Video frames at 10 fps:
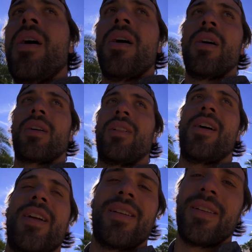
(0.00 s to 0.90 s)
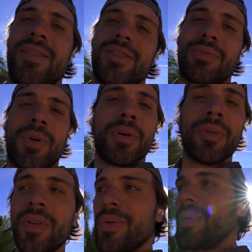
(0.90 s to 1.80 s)
our client is
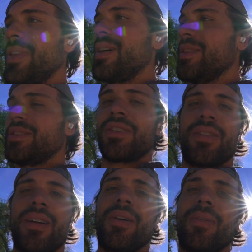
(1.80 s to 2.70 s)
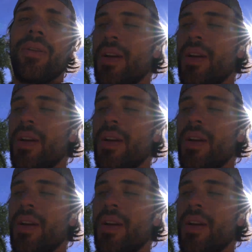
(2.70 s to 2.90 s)
thrilled with how this turned out.